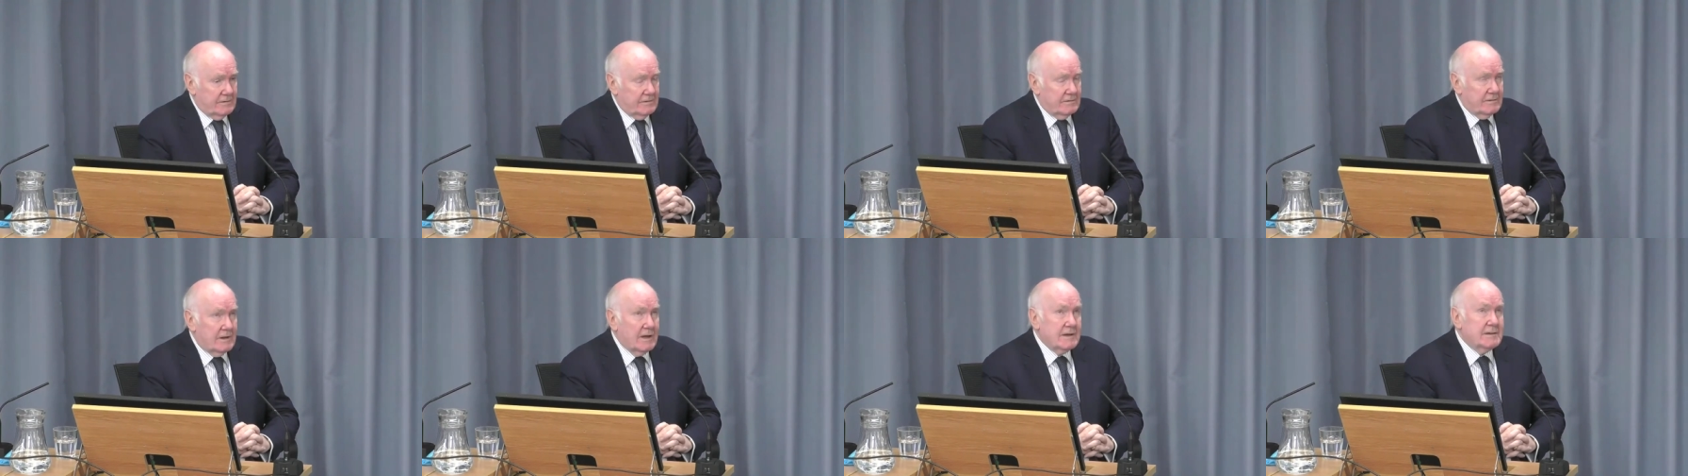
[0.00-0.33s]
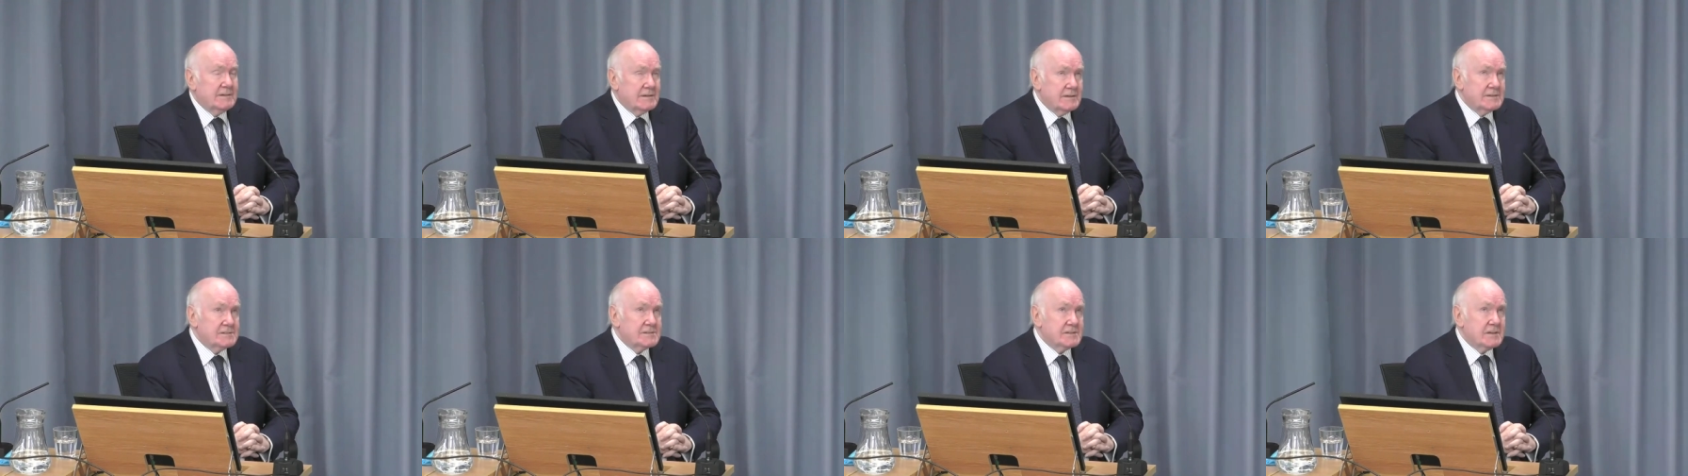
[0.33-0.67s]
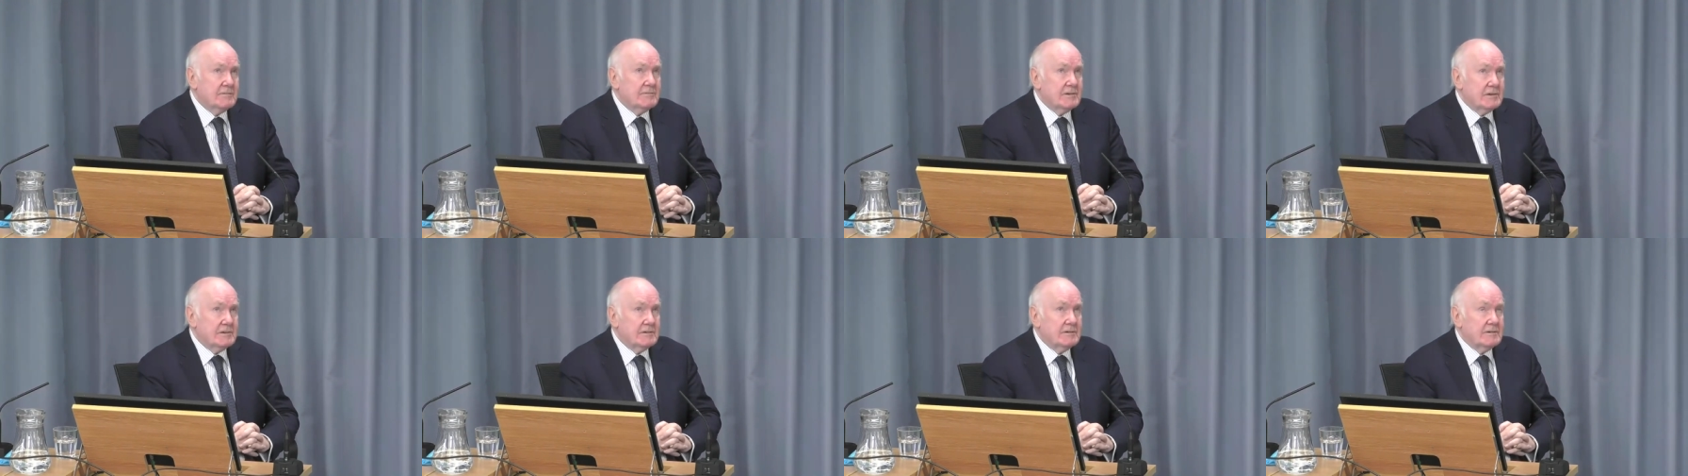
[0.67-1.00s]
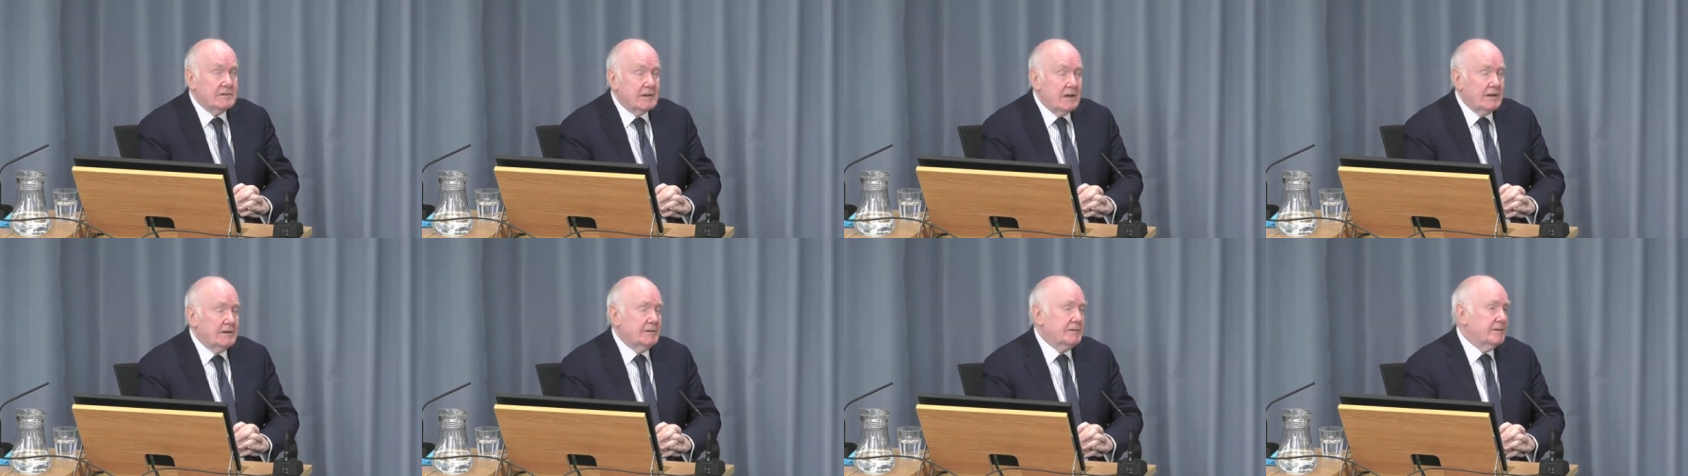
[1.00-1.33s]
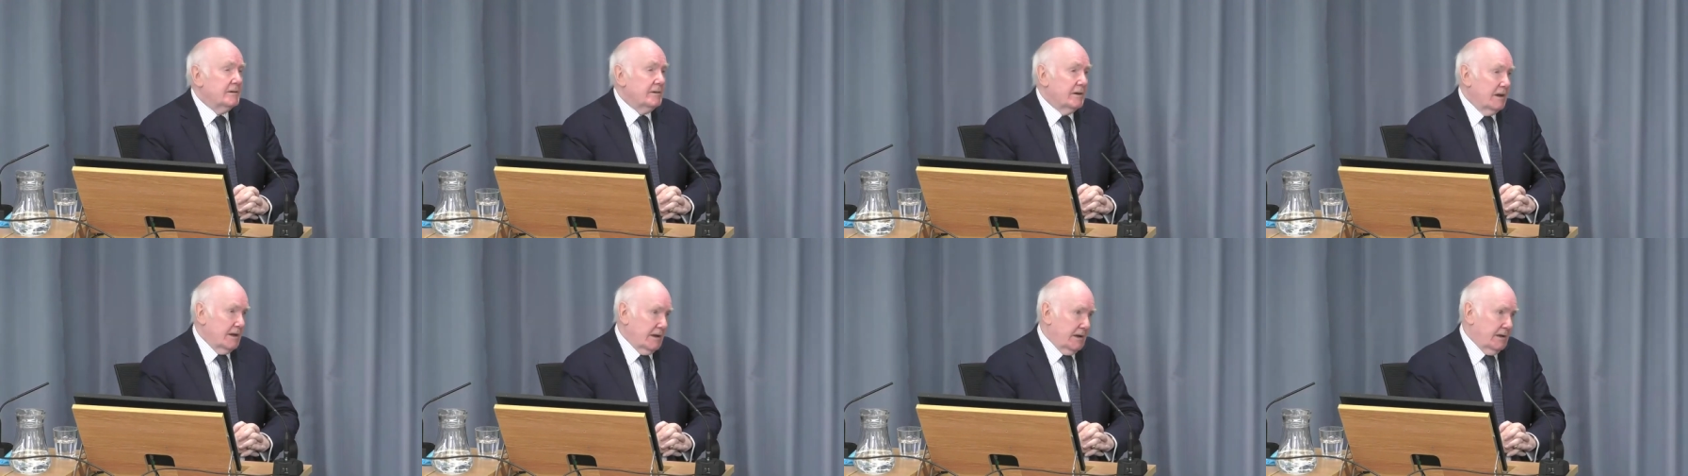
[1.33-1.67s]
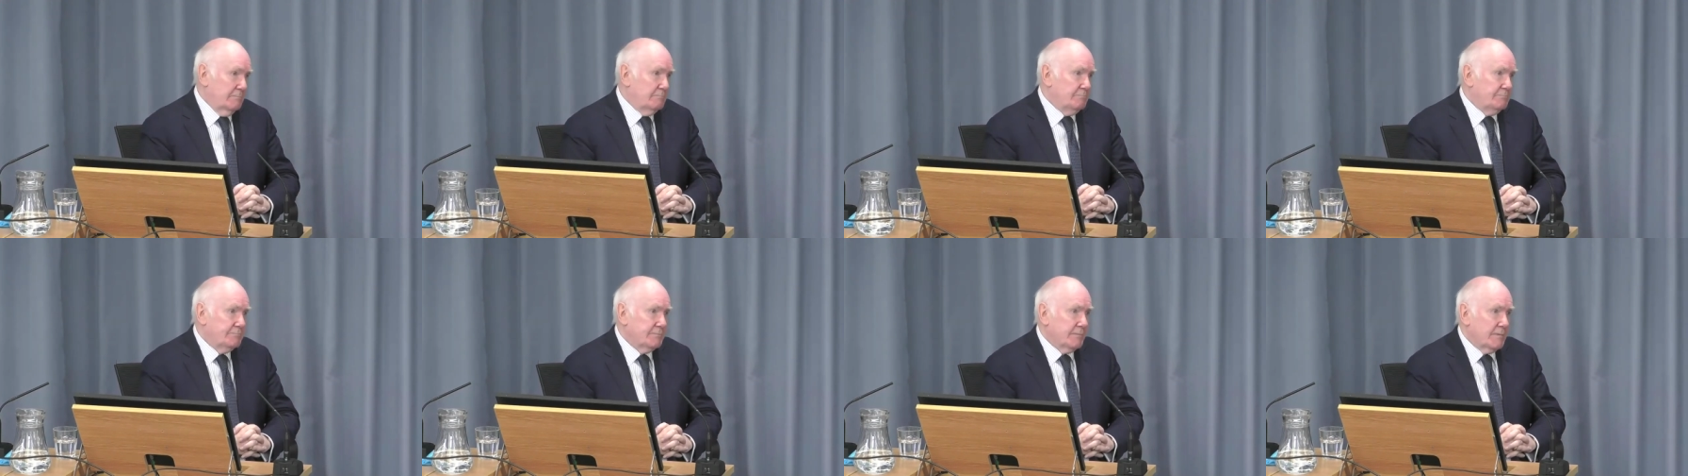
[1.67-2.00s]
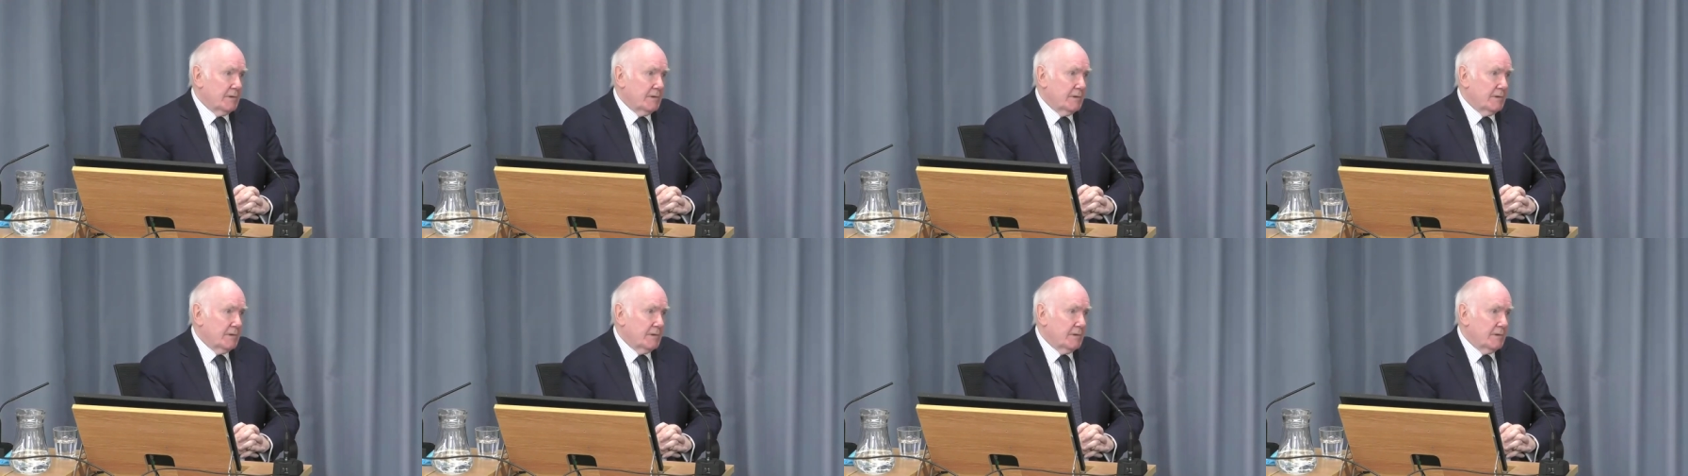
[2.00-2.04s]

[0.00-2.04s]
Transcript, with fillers: 97 and 99,